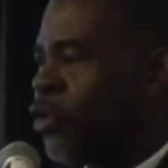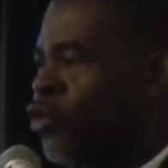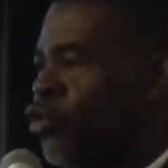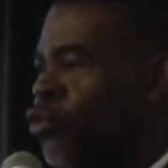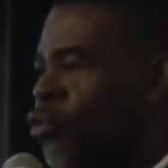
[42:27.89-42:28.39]

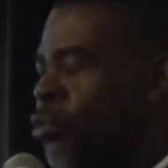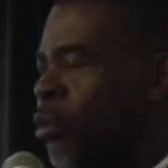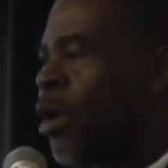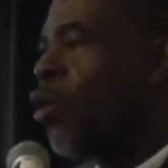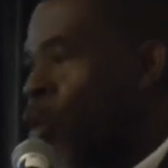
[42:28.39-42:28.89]

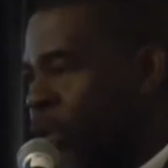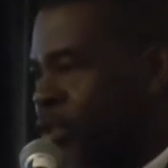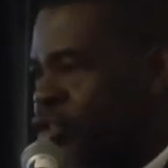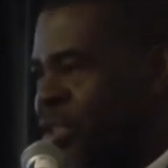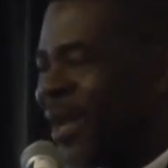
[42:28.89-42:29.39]

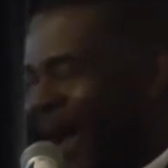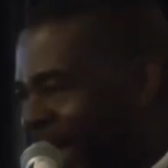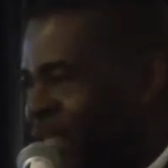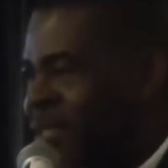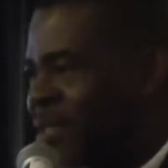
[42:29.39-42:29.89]
the
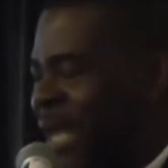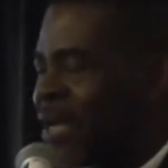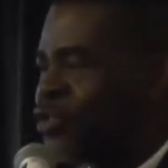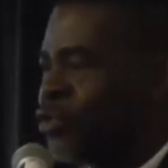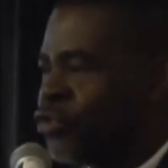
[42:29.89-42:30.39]
highest
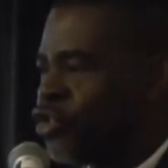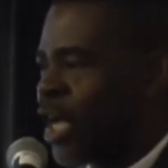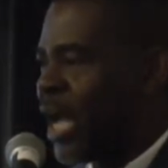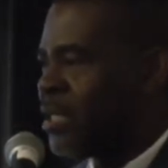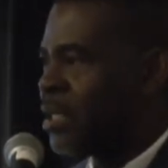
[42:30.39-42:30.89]
tax you could
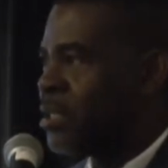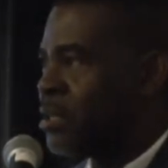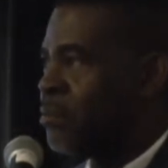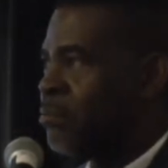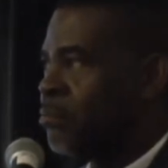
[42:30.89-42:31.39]
charge
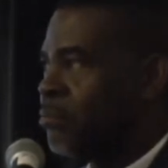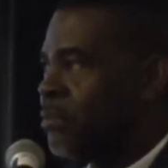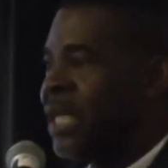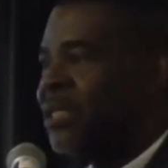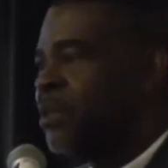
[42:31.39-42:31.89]
is
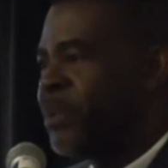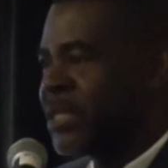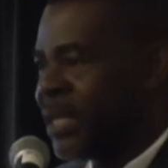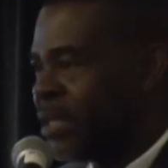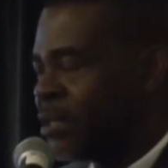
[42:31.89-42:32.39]

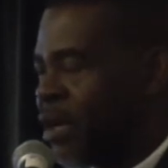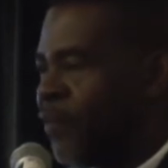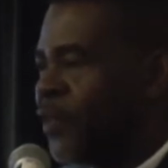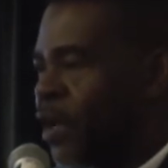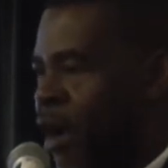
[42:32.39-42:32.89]
80%
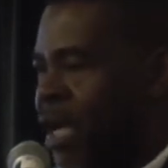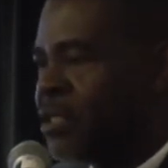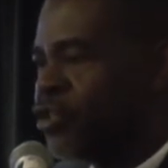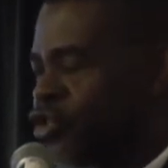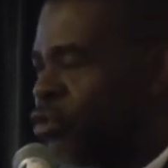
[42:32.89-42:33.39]
of the
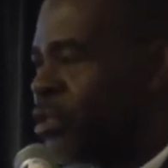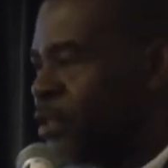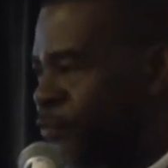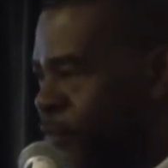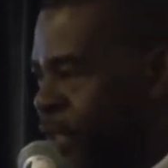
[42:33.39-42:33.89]
cost, insurance,
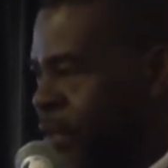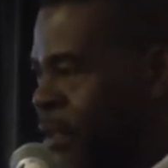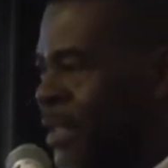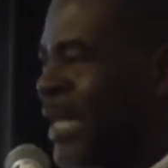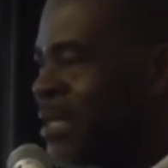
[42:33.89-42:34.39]
and freight.
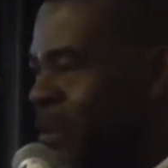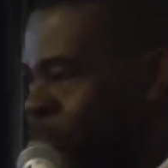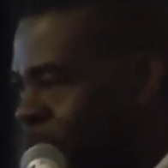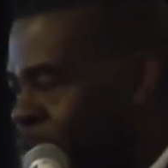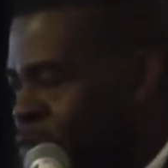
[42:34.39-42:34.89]
That's the
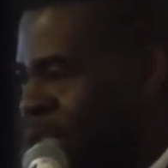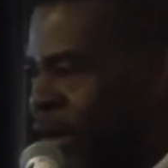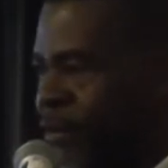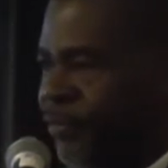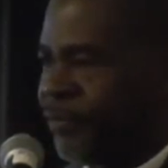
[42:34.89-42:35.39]
bound
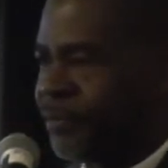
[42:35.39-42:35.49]
tariff.